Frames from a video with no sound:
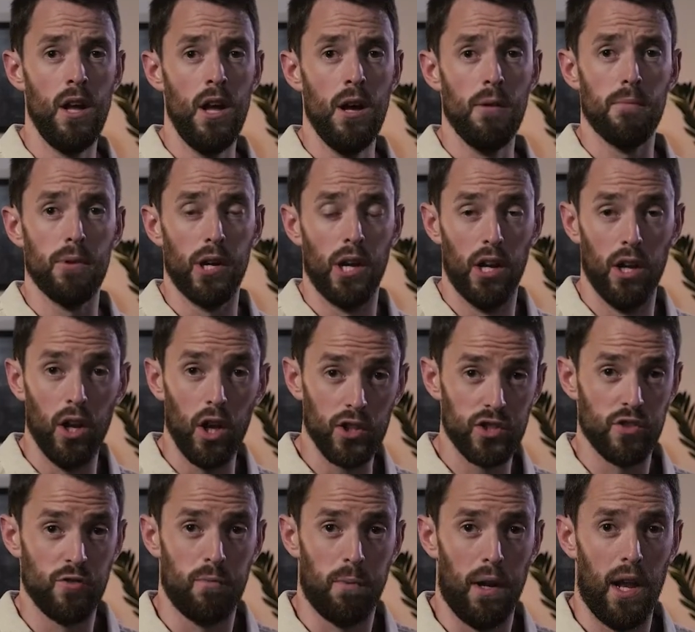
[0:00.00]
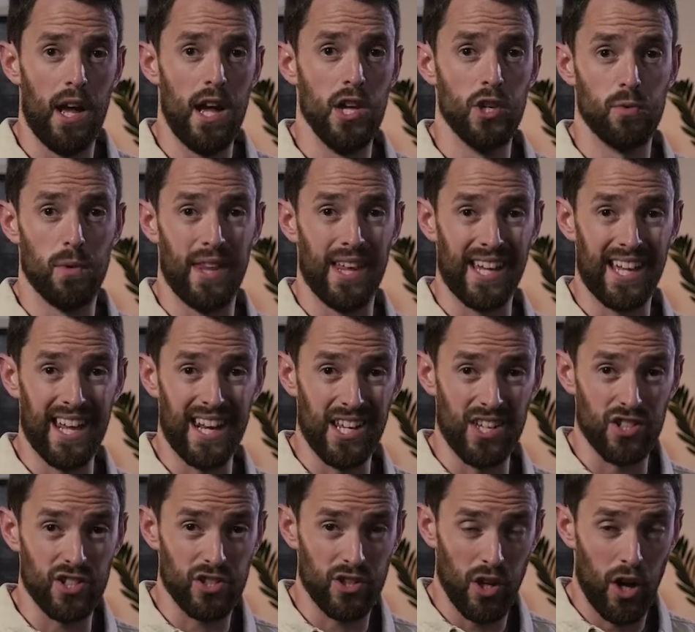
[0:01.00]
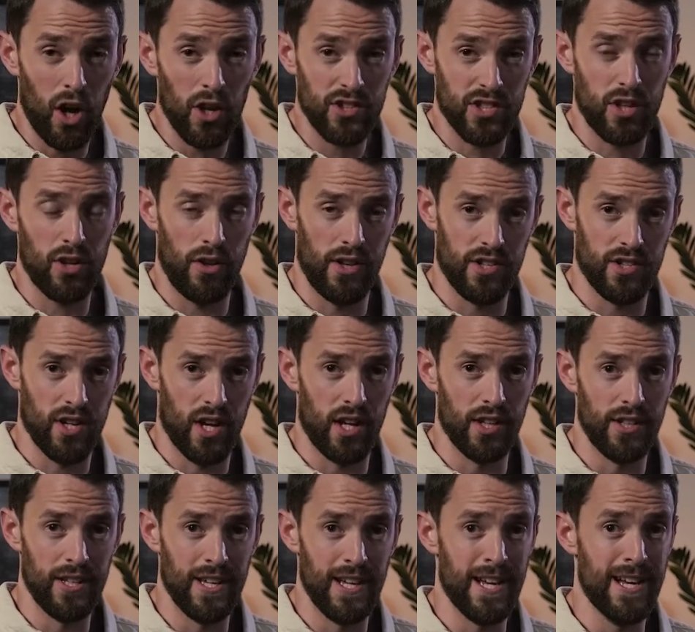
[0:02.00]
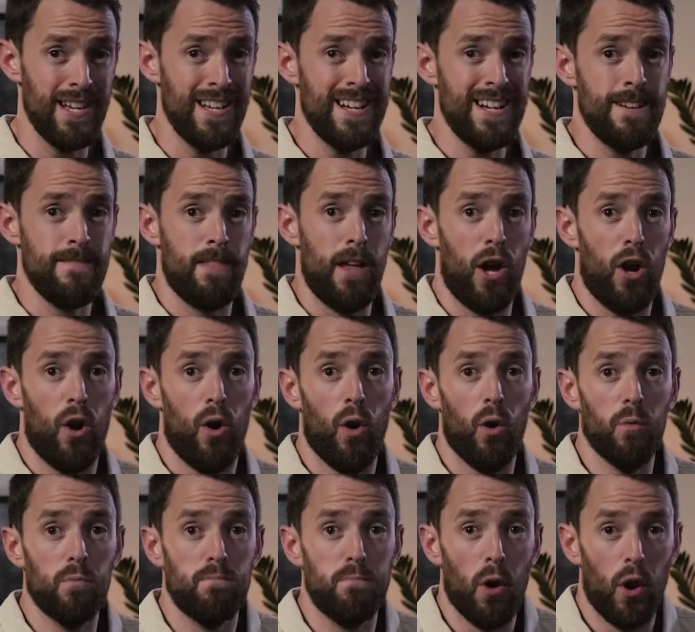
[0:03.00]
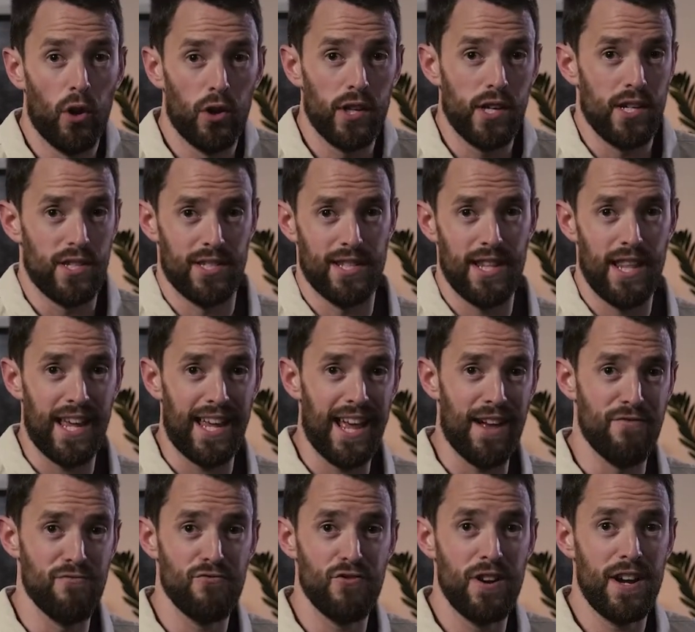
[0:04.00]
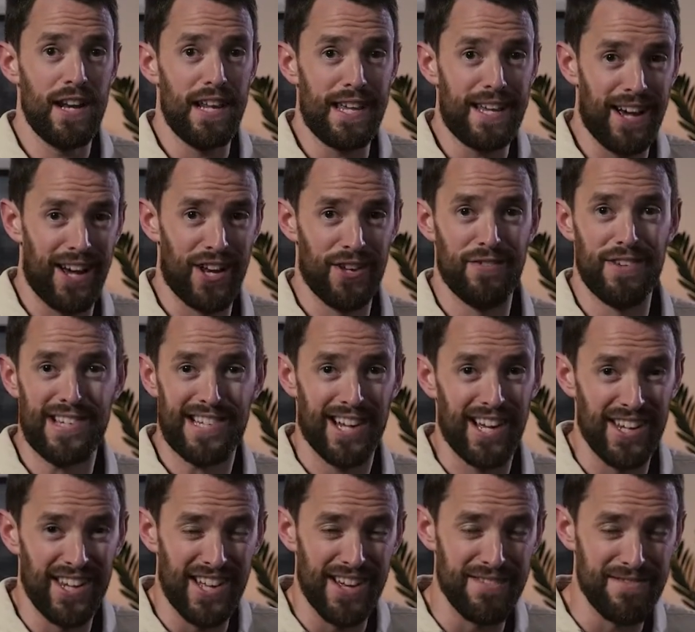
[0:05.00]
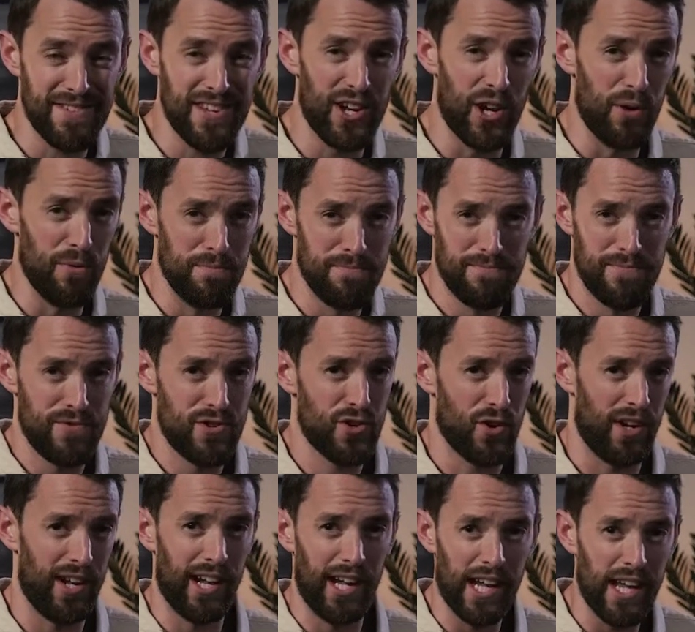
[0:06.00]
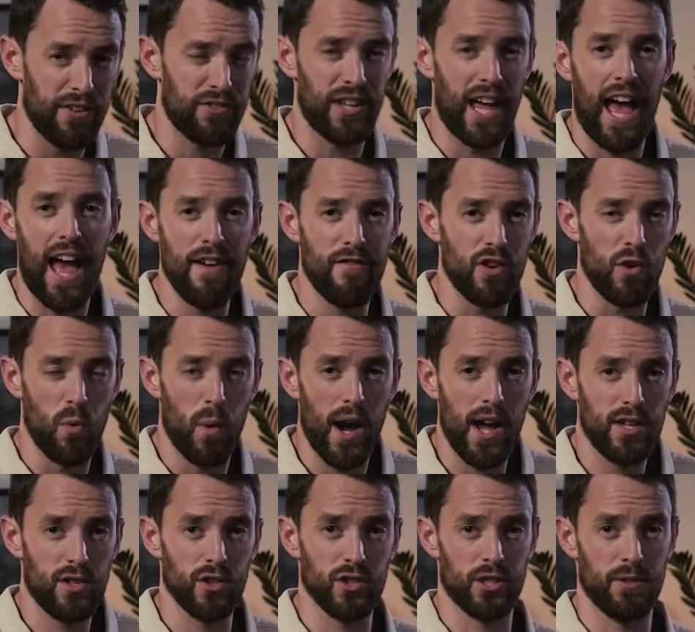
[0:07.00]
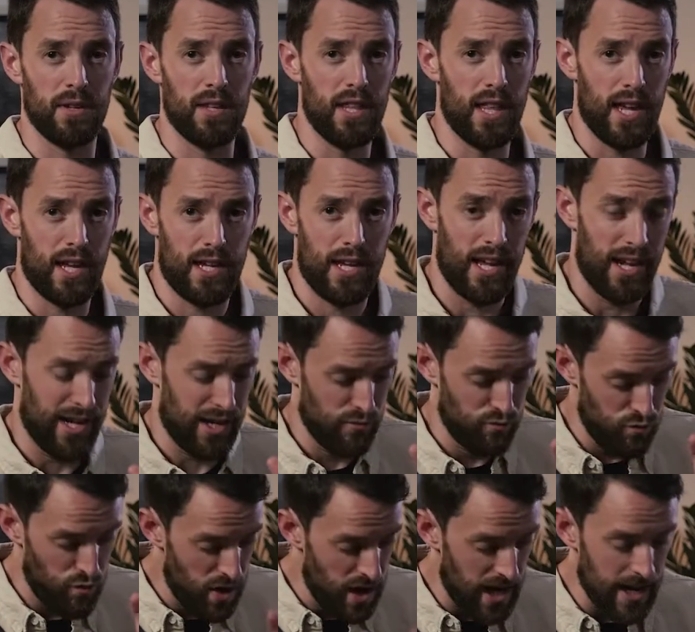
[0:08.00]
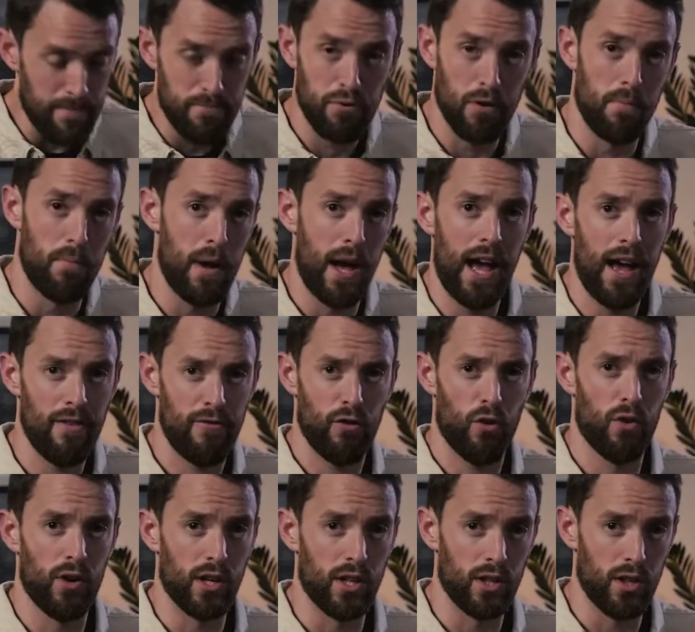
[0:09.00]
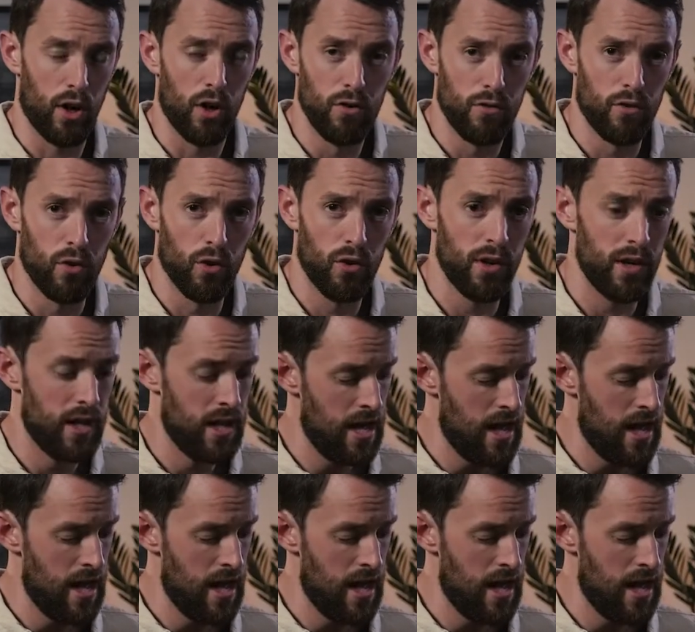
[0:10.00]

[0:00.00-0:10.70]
But a lot of players, when they're getting started on this idea, their whole bodies, they get really kind of, it's like they're, trying to lift a heavy weight or something. They get really prepare for it and go for it.